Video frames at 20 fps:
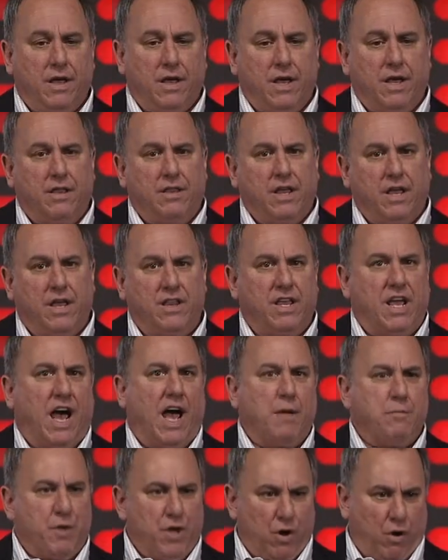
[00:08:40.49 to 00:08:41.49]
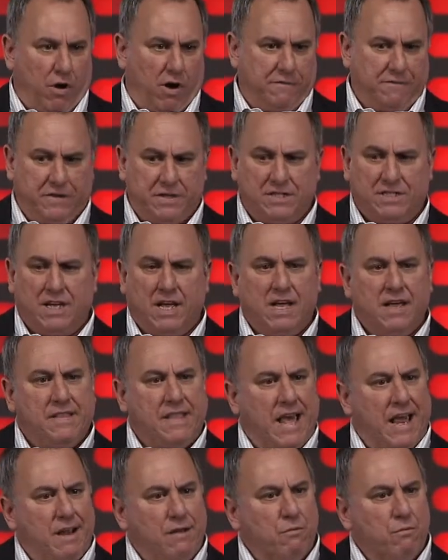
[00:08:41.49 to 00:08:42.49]
in the IP office,
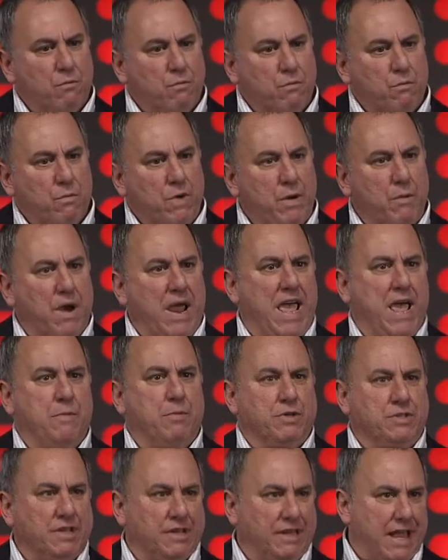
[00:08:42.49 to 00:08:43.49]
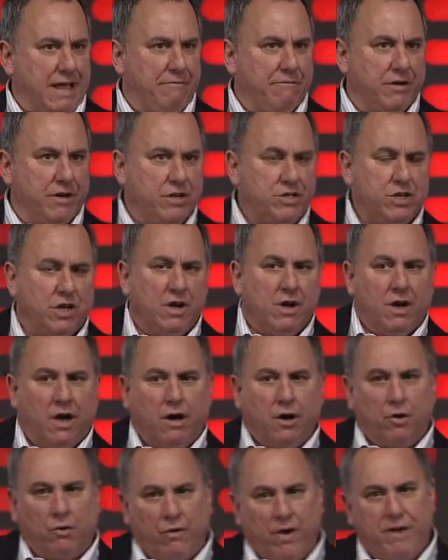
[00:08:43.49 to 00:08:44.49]
that we were able to leverage
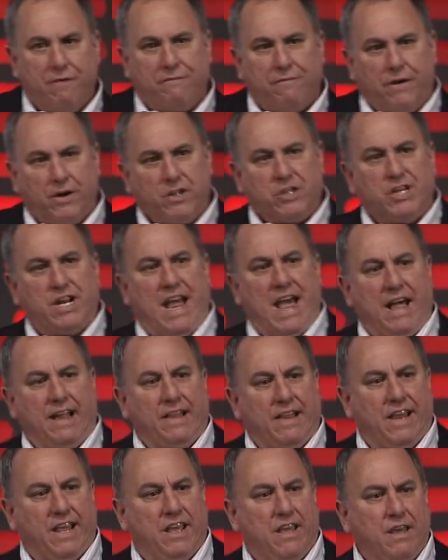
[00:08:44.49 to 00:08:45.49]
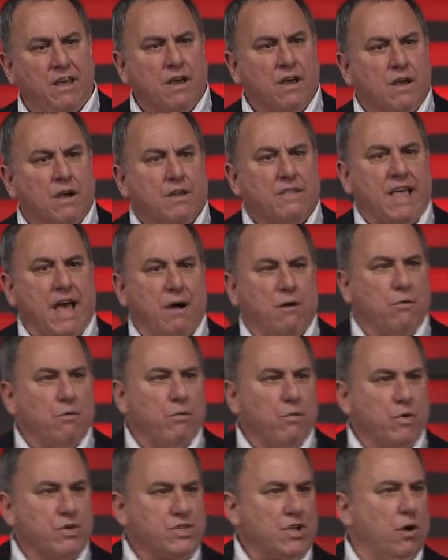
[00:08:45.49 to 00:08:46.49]
great functionality that
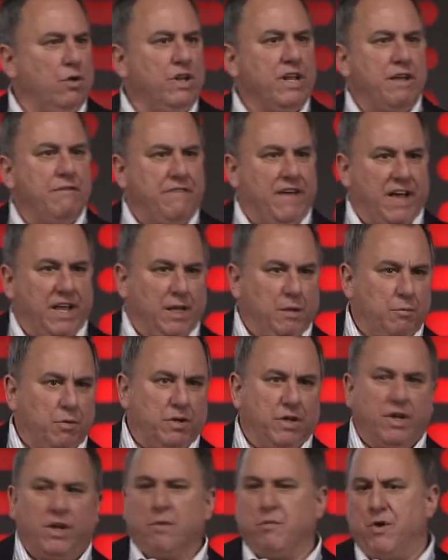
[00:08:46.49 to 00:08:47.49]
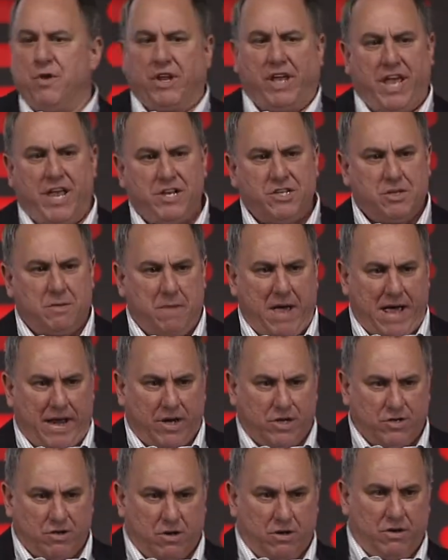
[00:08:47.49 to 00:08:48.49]
was only available in Communication
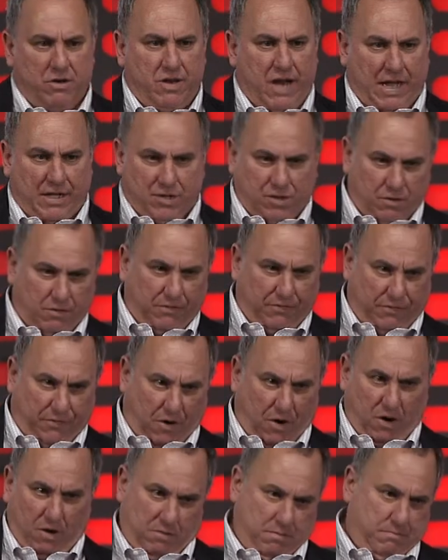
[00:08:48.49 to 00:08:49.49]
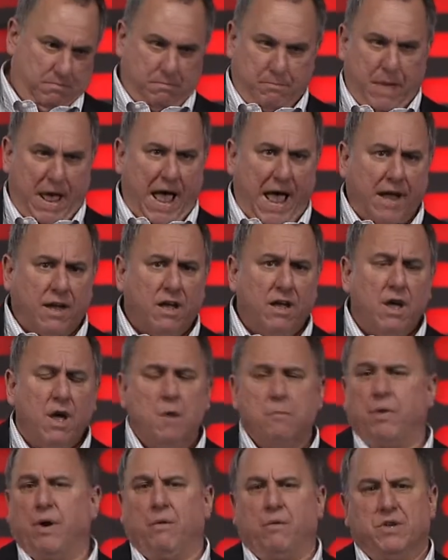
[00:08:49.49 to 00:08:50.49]
Manager not too far back,
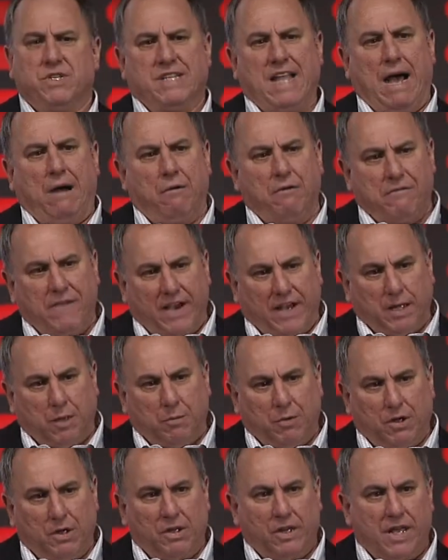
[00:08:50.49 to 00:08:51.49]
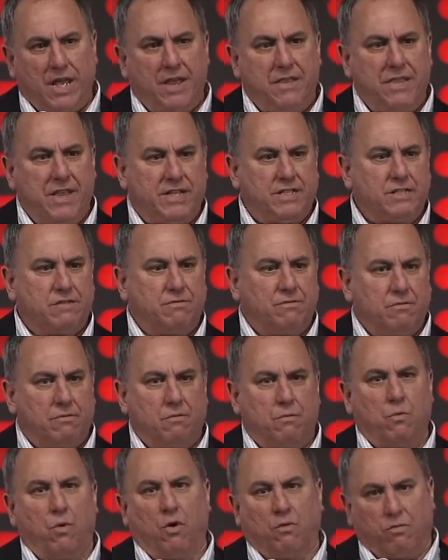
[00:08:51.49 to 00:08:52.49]
but was now available in this
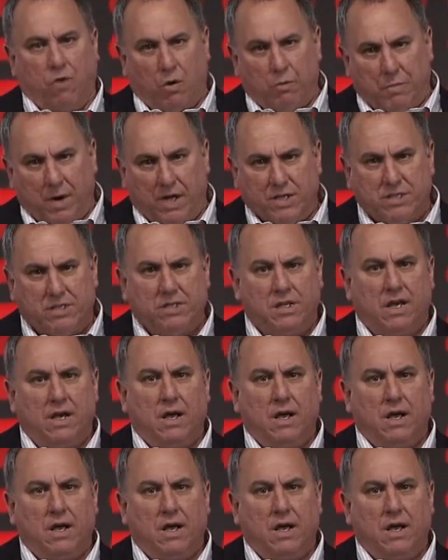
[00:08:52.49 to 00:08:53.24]
more robust